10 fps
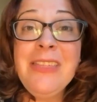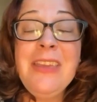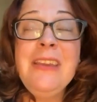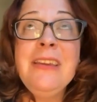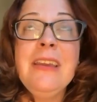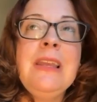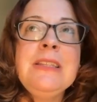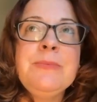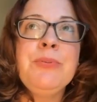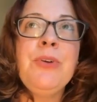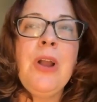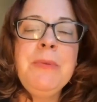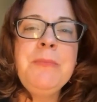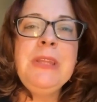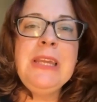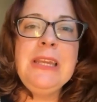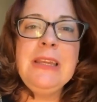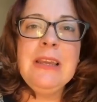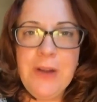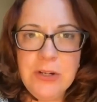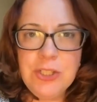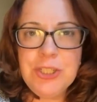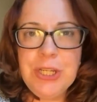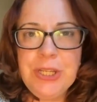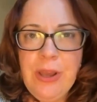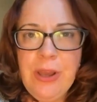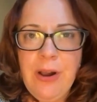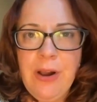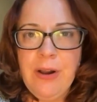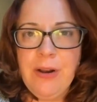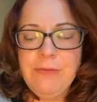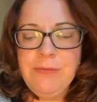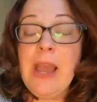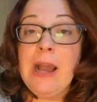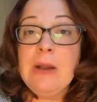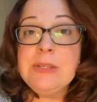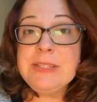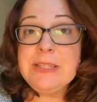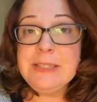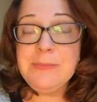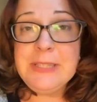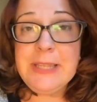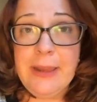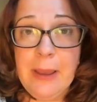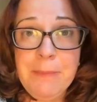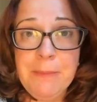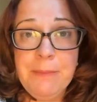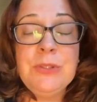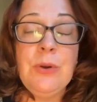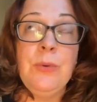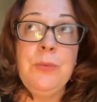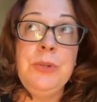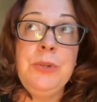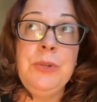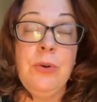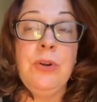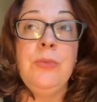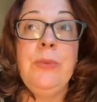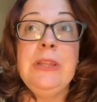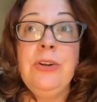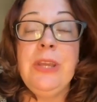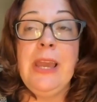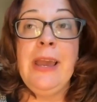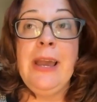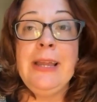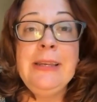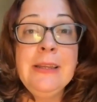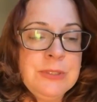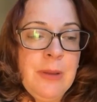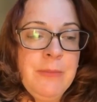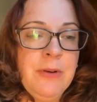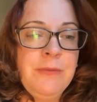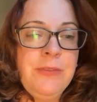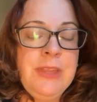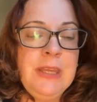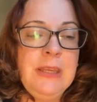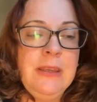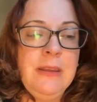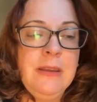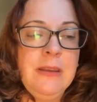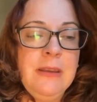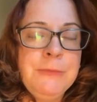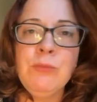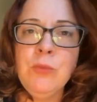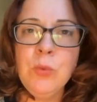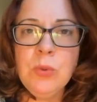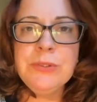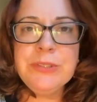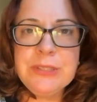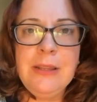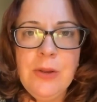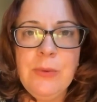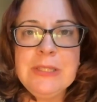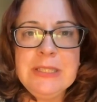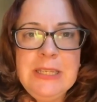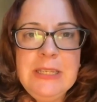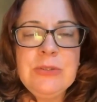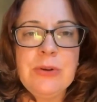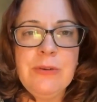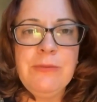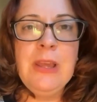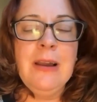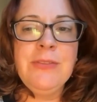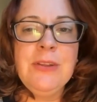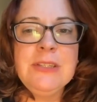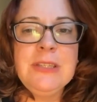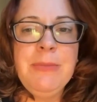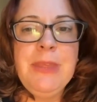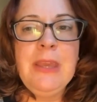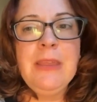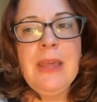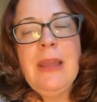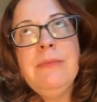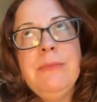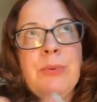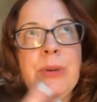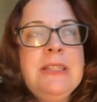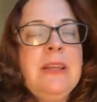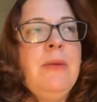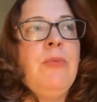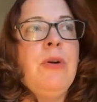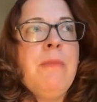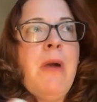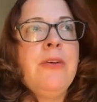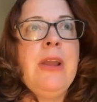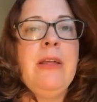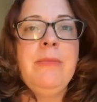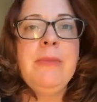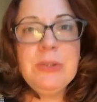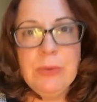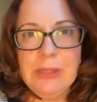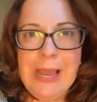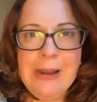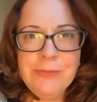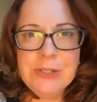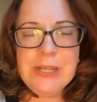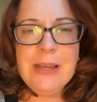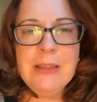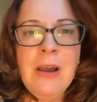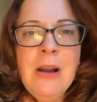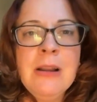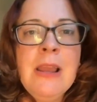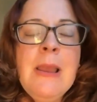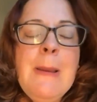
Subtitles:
I think it's probably a function of, how the system's set up. So, you know, could we look at some of the rules, you know, and see sort of if there's something that brings in a more modern element to allow for dialogue.